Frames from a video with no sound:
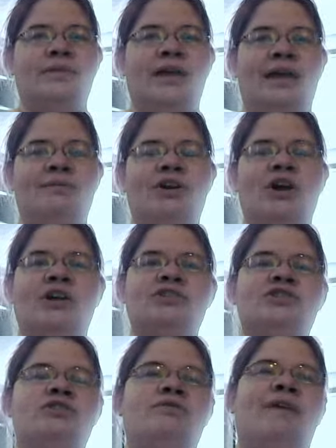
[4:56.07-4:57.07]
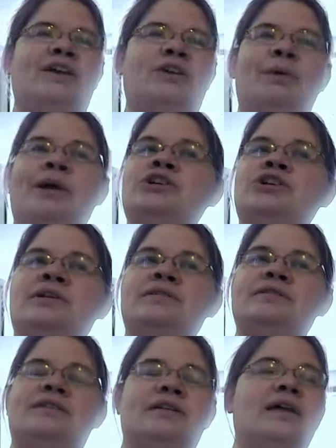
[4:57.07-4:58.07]
in regards to
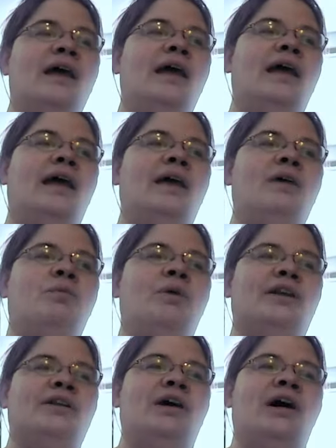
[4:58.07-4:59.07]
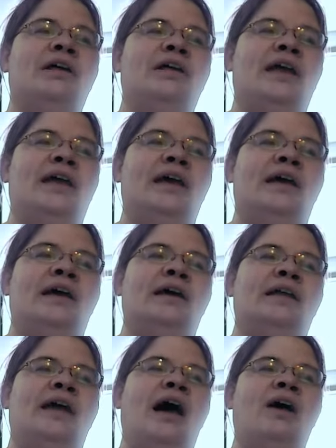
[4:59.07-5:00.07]
evacuations and and whatnot,
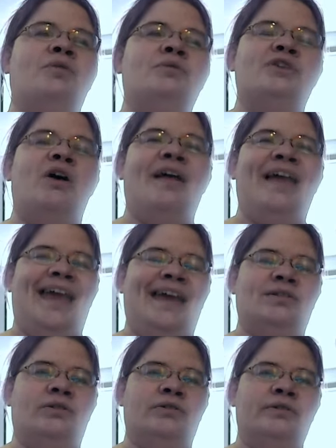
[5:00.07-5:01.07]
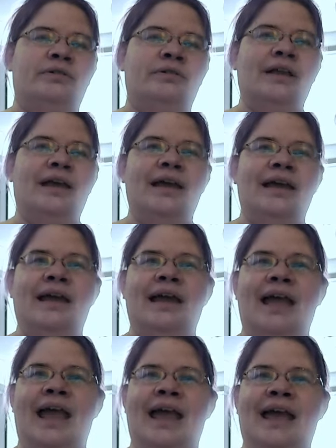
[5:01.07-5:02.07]
and how it was all handled.
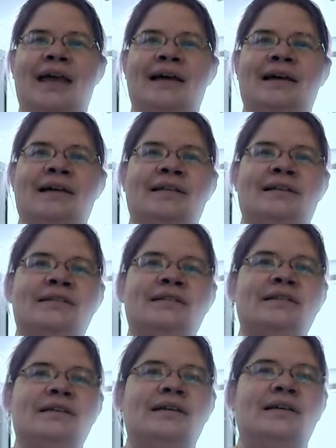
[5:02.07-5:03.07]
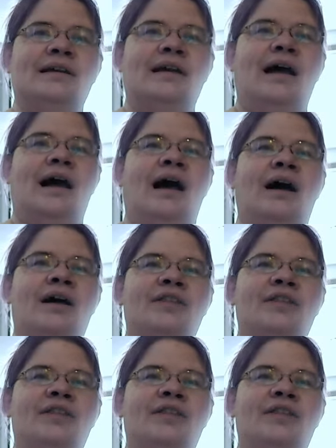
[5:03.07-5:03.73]
And uh,